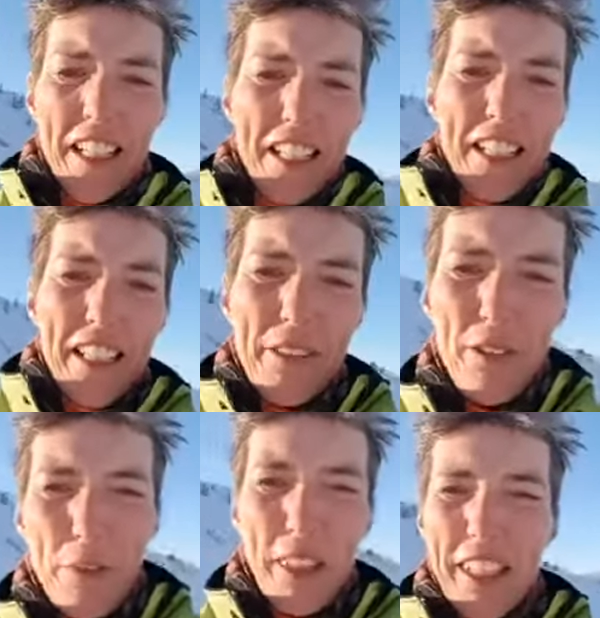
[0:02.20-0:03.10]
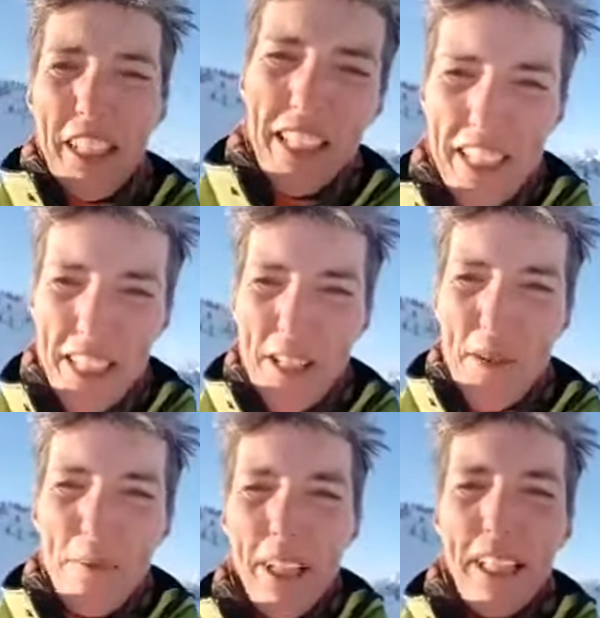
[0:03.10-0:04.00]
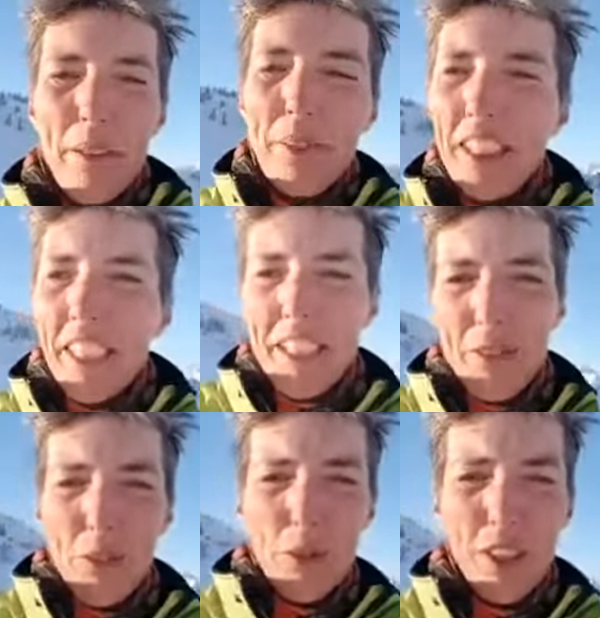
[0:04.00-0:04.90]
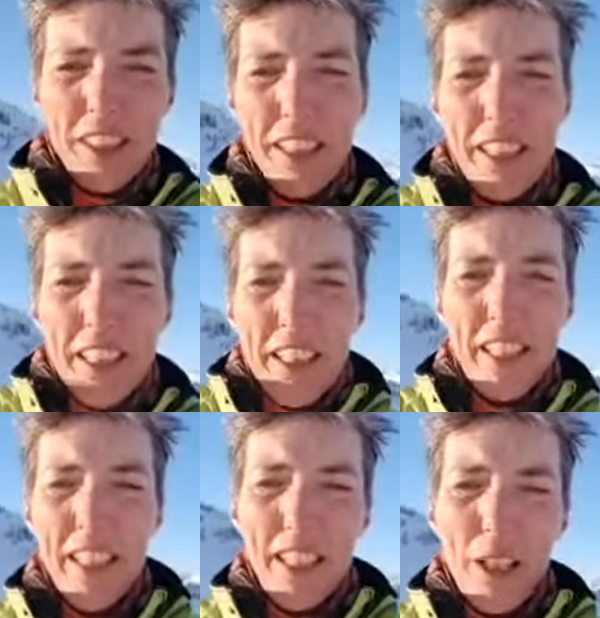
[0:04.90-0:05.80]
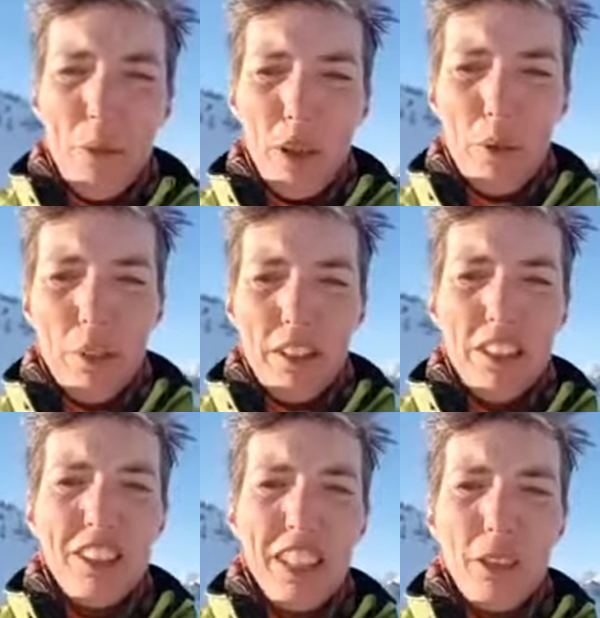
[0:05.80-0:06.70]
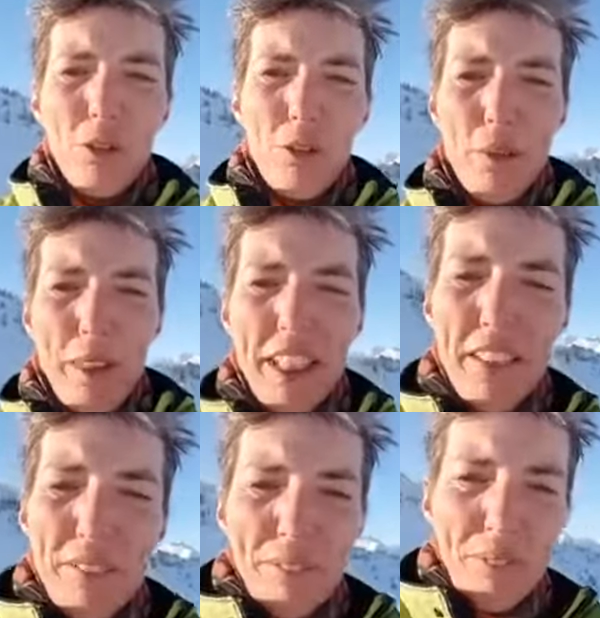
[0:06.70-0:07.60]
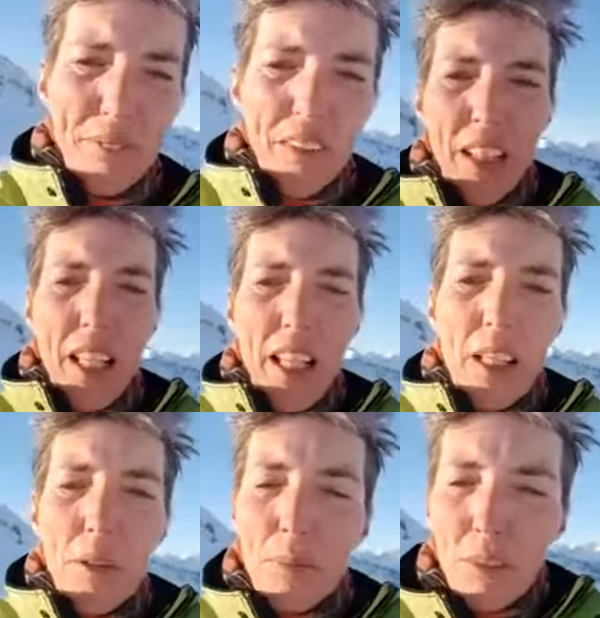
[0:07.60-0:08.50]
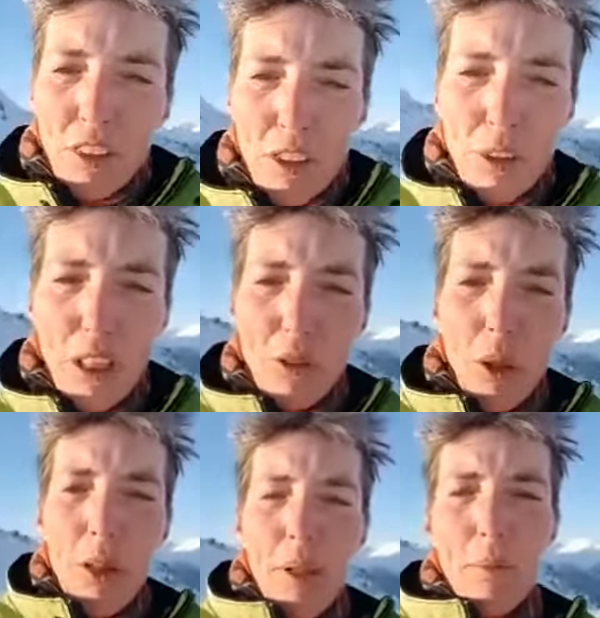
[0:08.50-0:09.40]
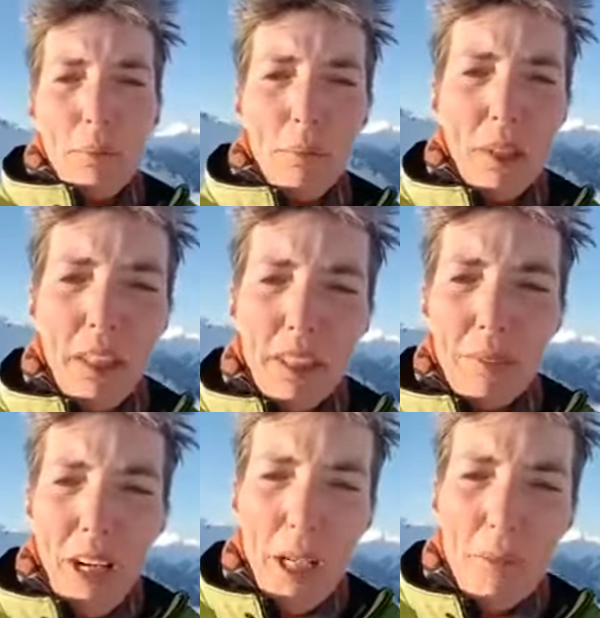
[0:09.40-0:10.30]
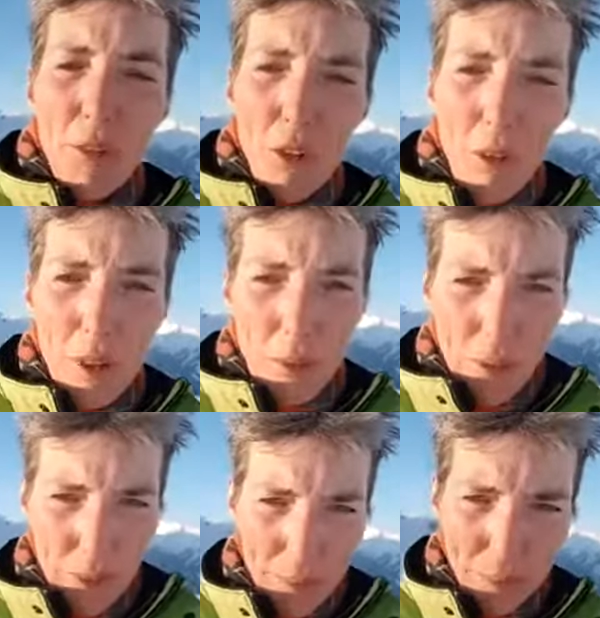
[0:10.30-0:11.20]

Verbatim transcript: Hi everybody, my name is Gerdy Verboert and I work with successful women, successful um, high performing women